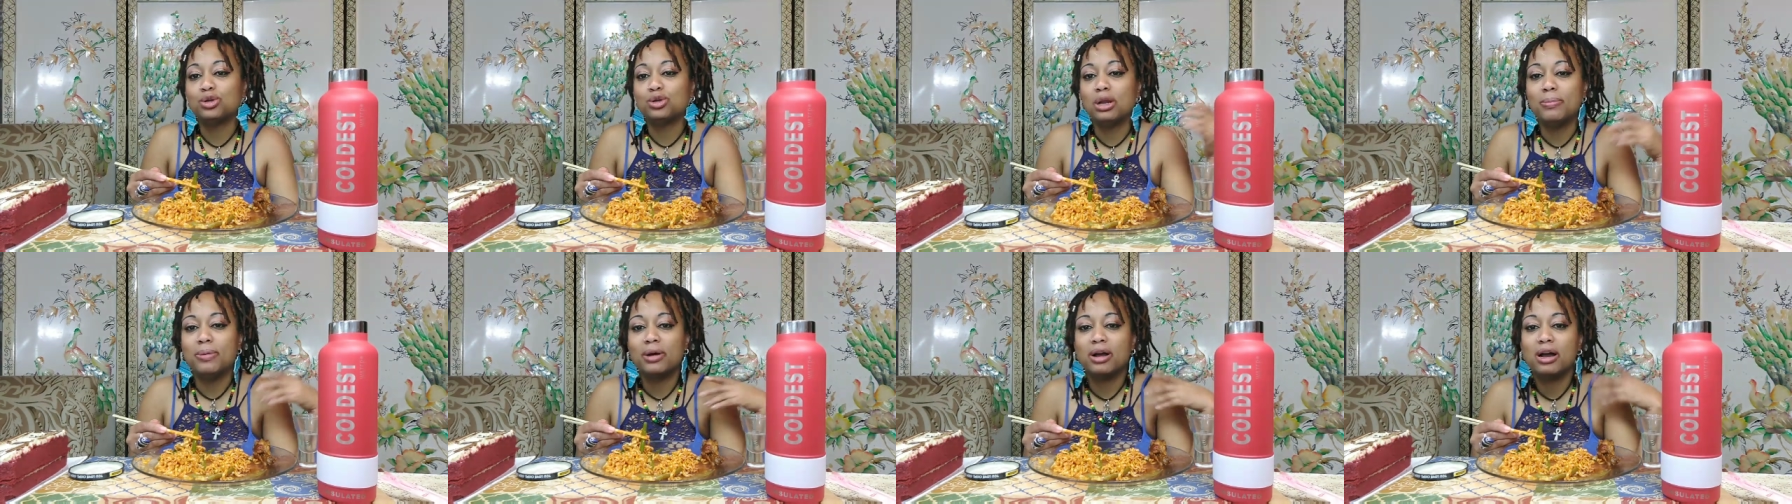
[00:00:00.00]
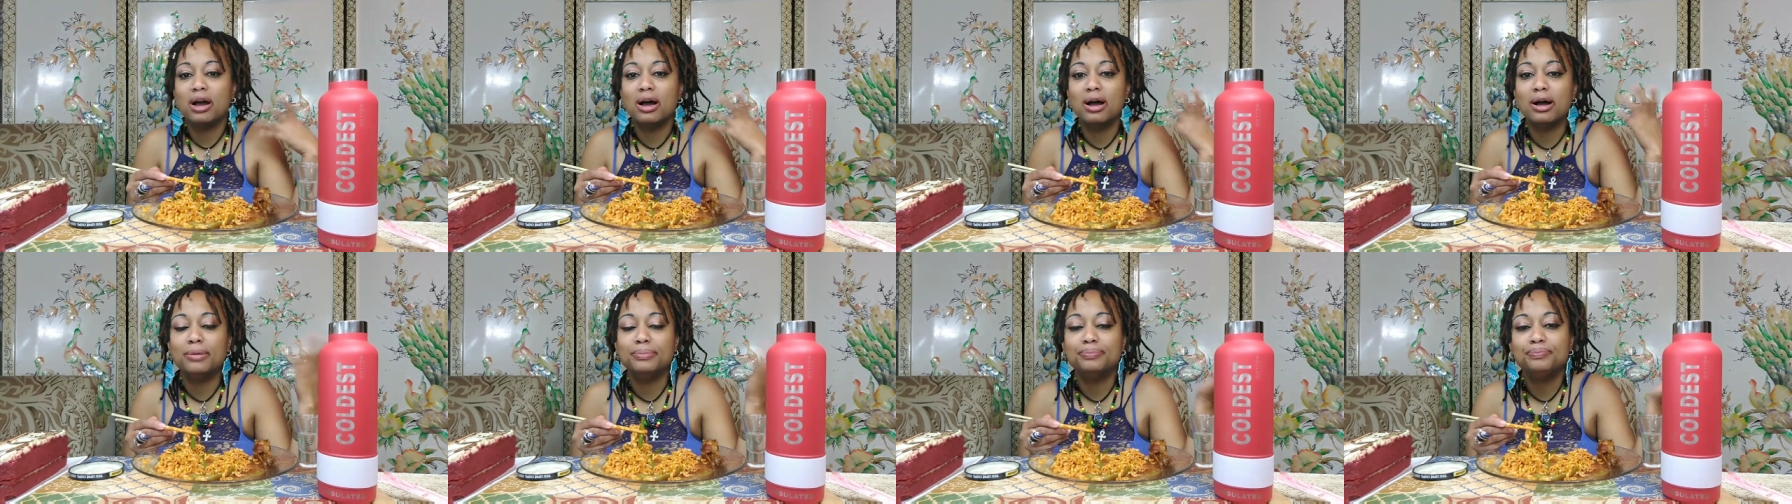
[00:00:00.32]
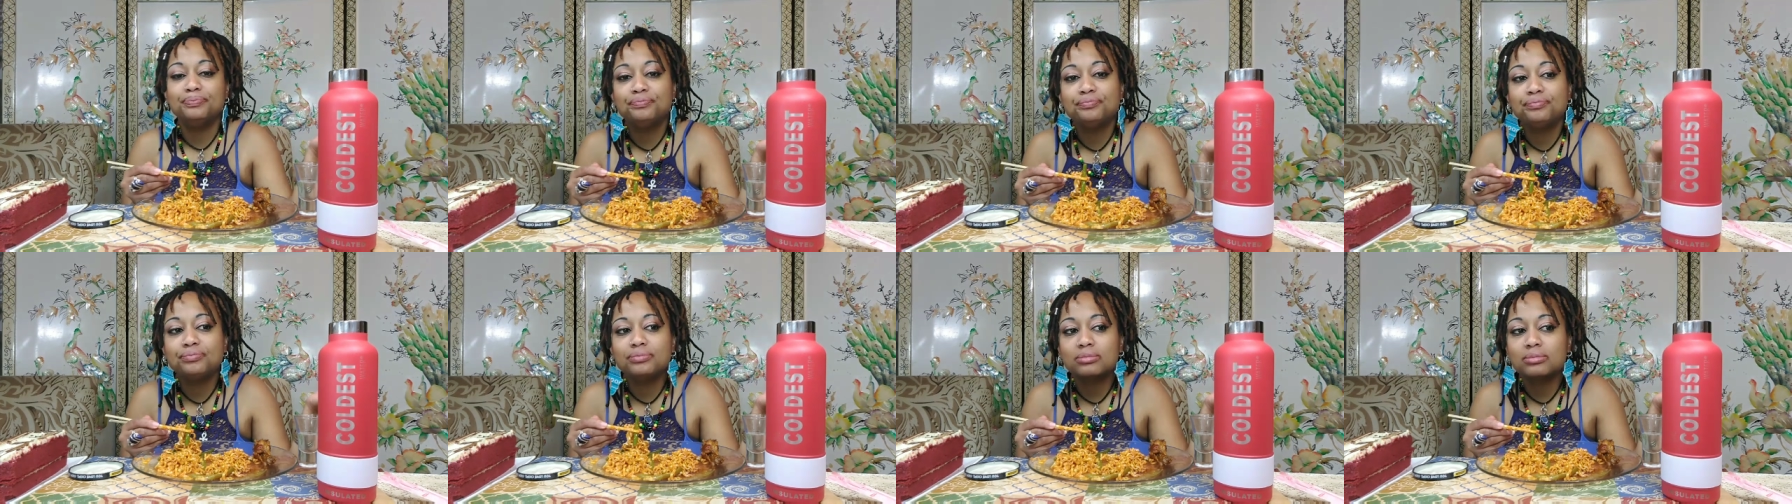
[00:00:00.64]
so they
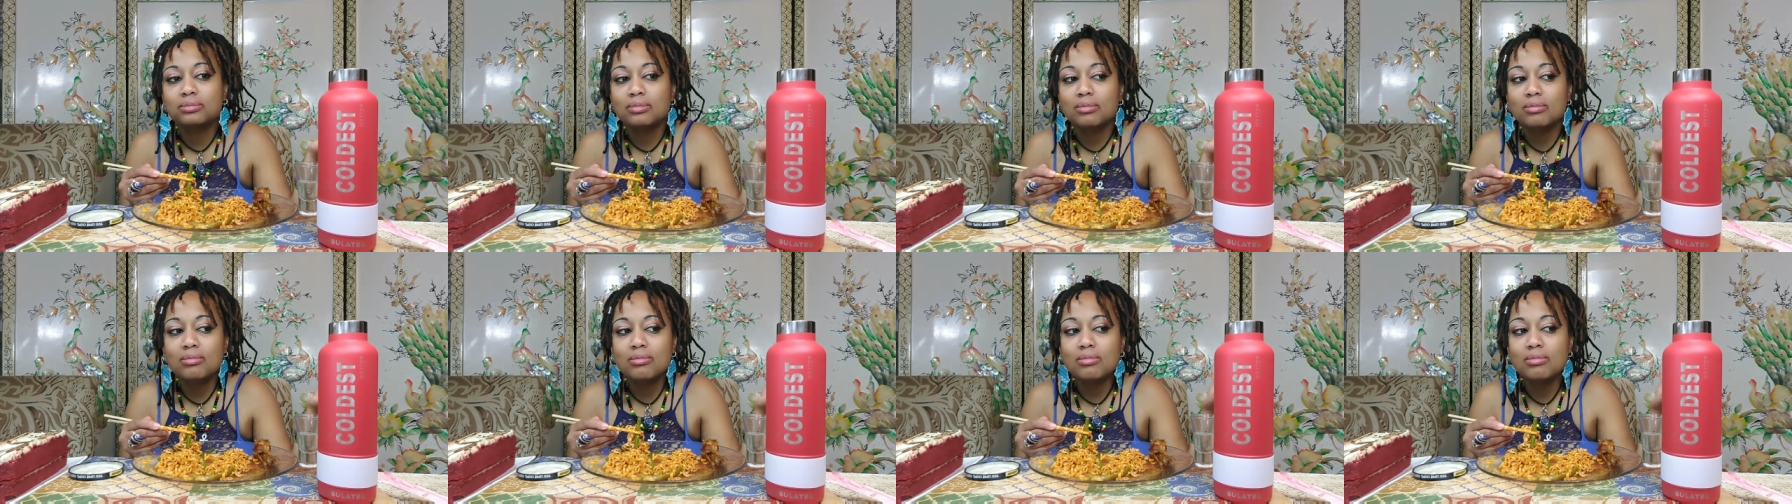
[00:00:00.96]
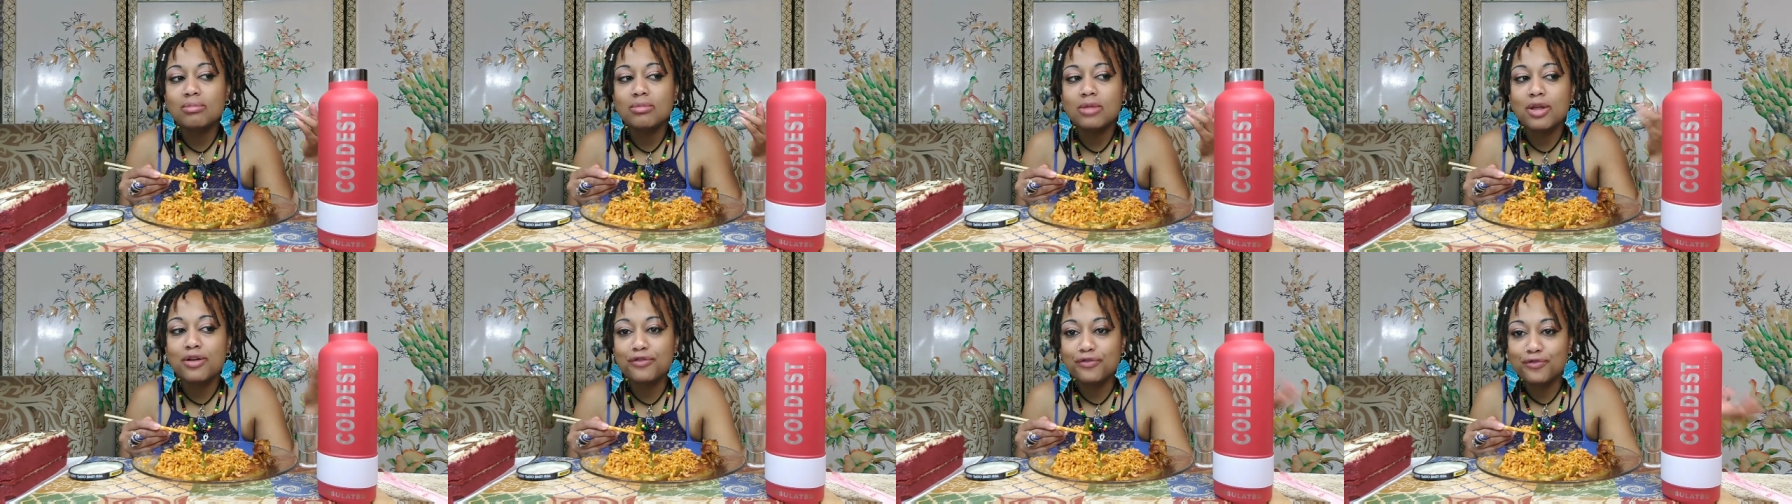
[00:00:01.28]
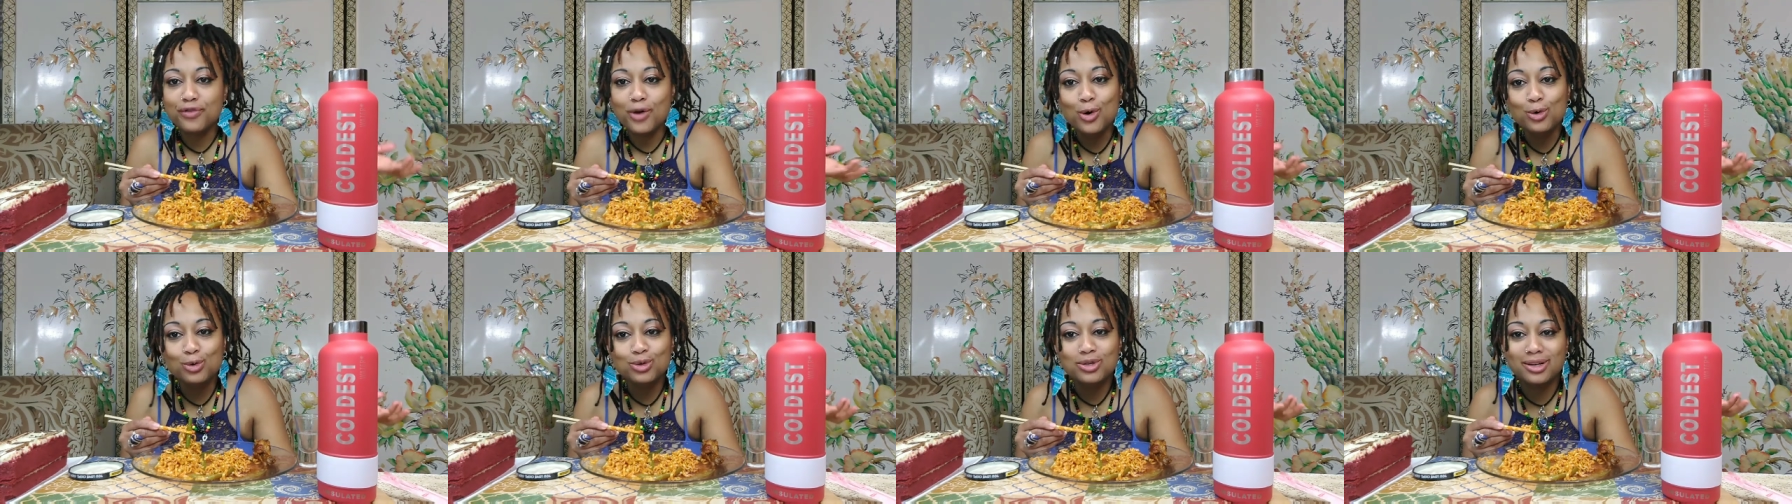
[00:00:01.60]
become
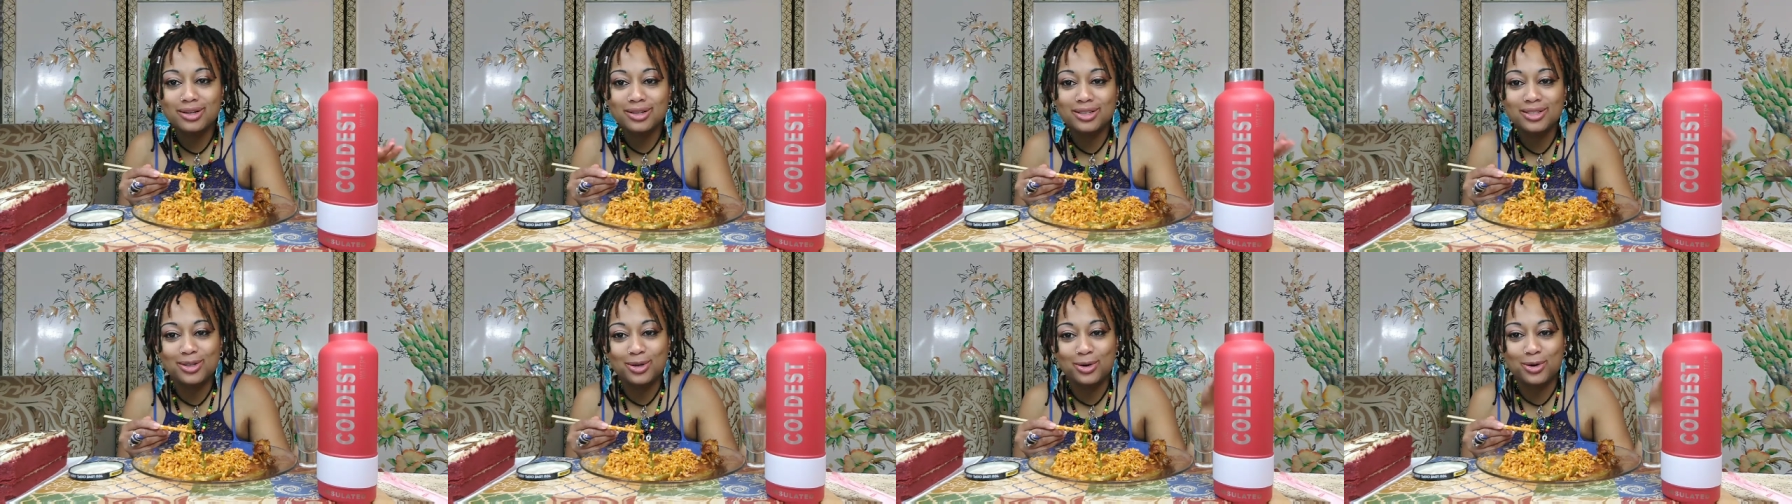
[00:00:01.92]
frozen.